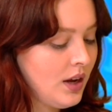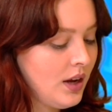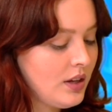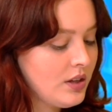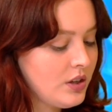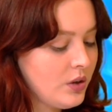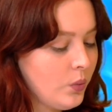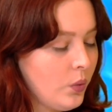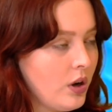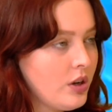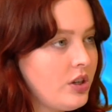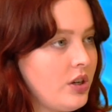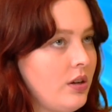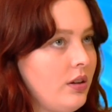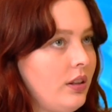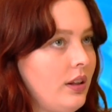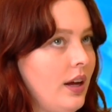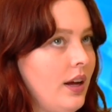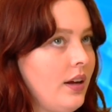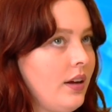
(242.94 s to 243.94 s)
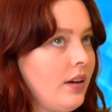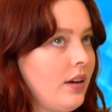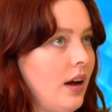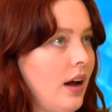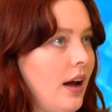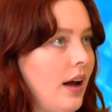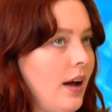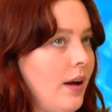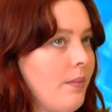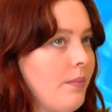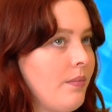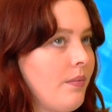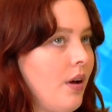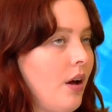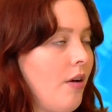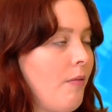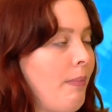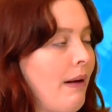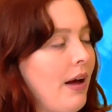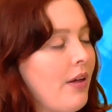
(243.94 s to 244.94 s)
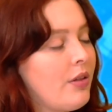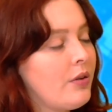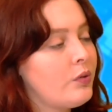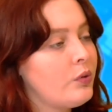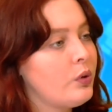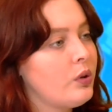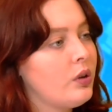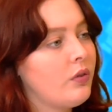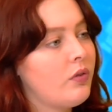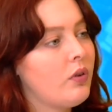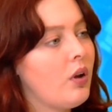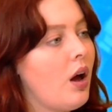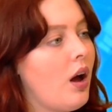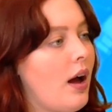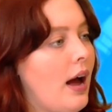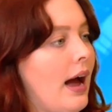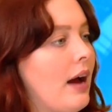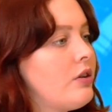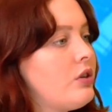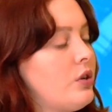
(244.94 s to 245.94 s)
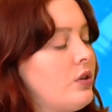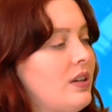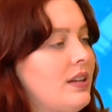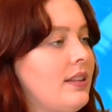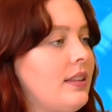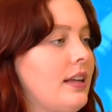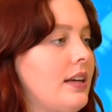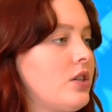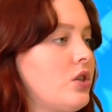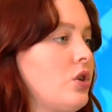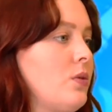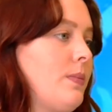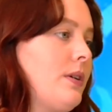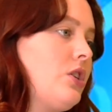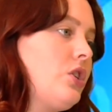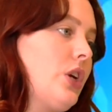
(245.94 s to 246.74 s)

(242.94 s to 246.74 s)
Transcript: And so what do you think about the rule of law? How do you think things should be